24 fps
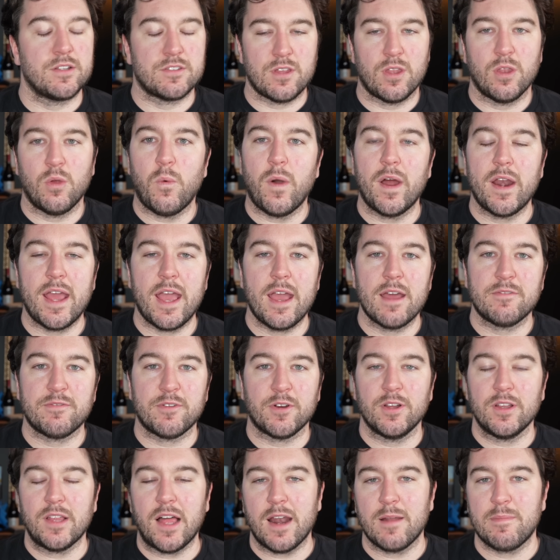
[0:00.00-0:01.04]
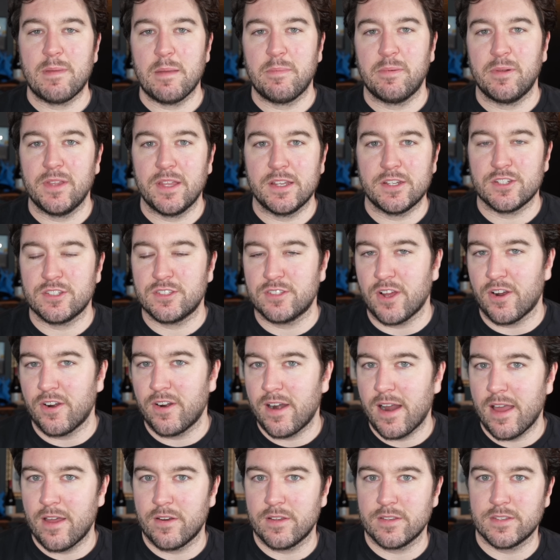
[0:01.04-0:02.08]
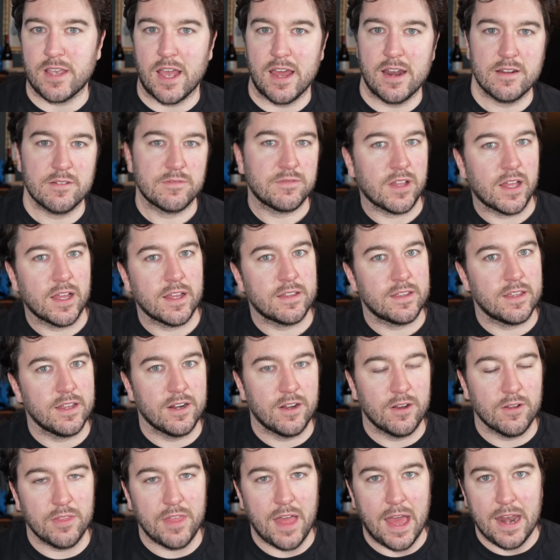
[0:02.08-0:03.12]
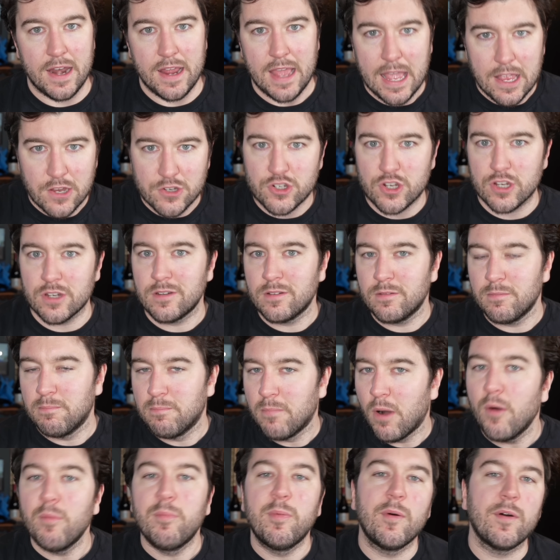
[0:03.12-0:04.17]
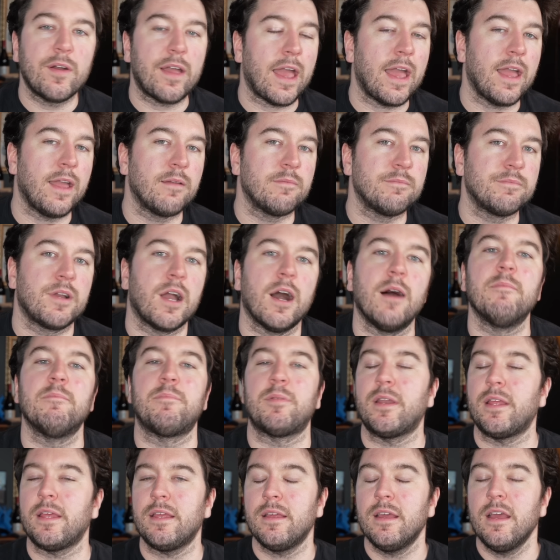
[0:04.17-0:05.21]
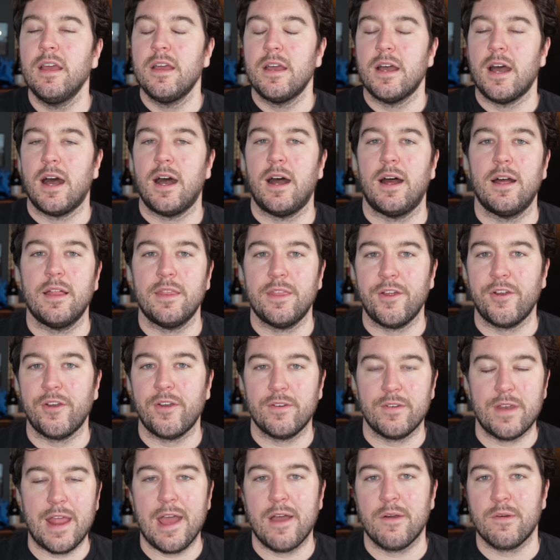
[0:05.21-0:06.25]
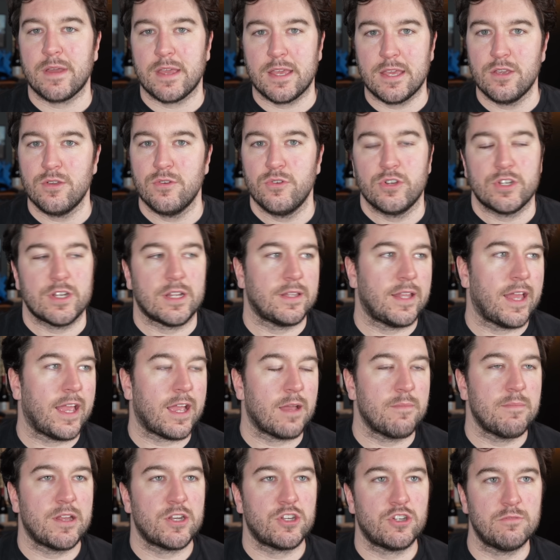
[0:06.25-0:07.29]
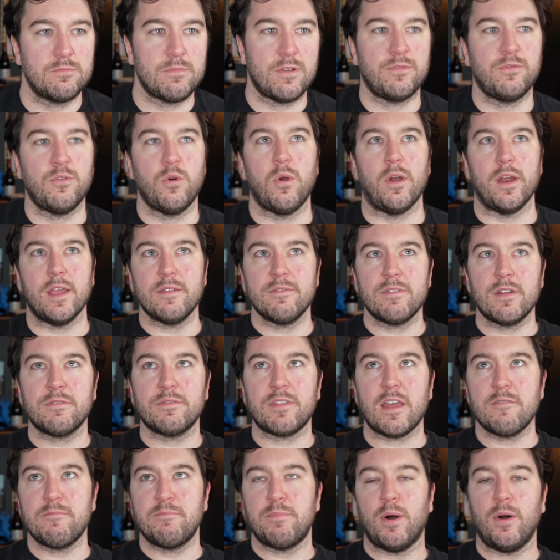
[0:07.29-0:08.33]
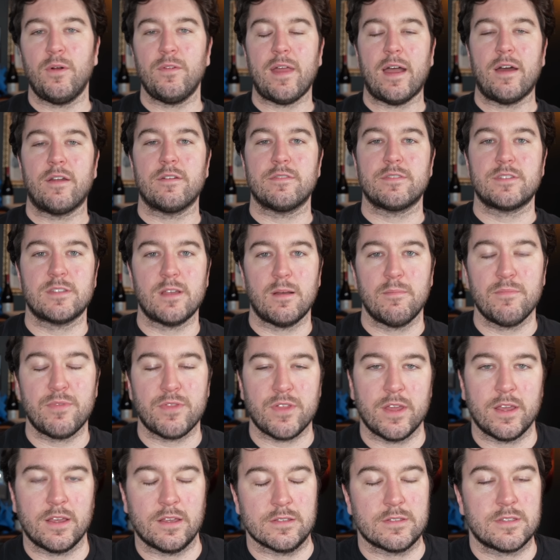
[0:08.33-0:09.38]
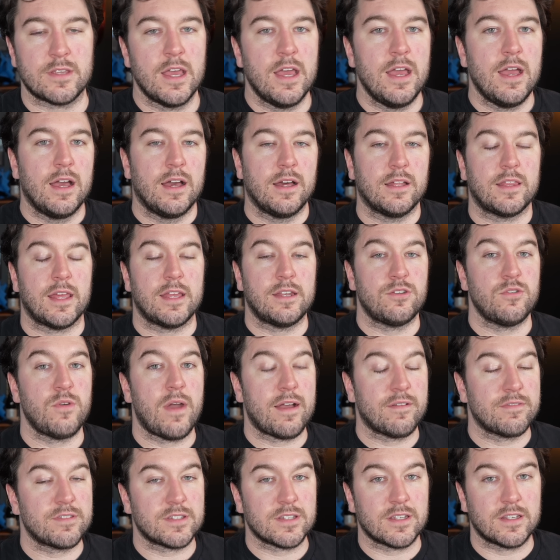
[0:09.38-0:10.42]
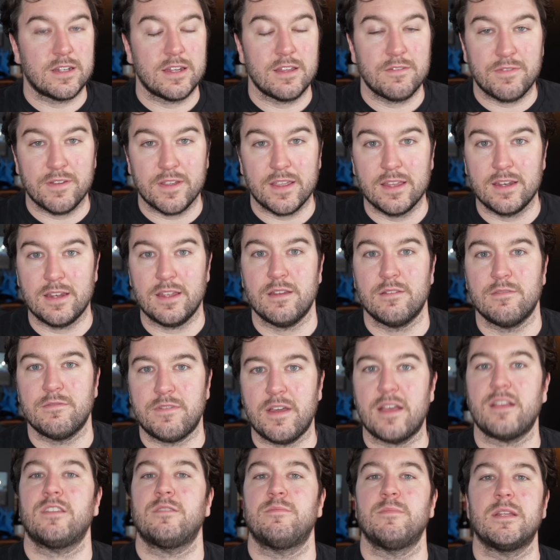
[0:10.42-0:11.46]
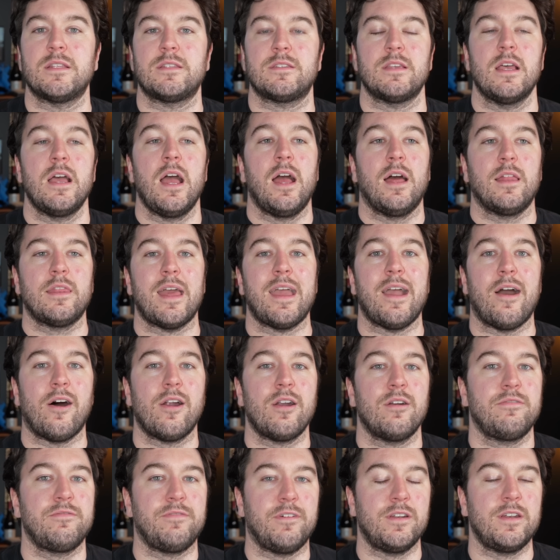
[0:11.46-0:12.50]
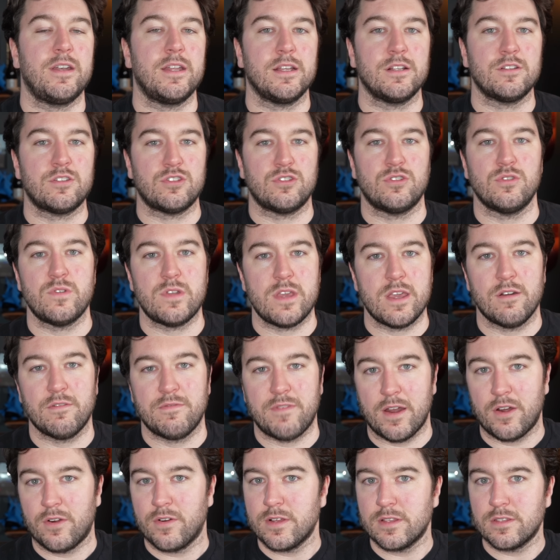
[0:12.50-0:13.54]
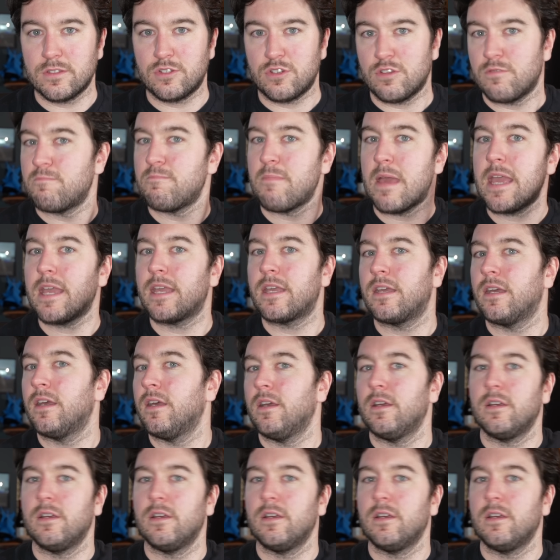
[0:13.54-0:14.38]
on the one hand, for a lot of people, they just started out as kind of like, that Asian mobile game company. They're now huge. And like I mentioned before, even if they pulled out of some things, they do have significant investments. They are funding studio veterans to make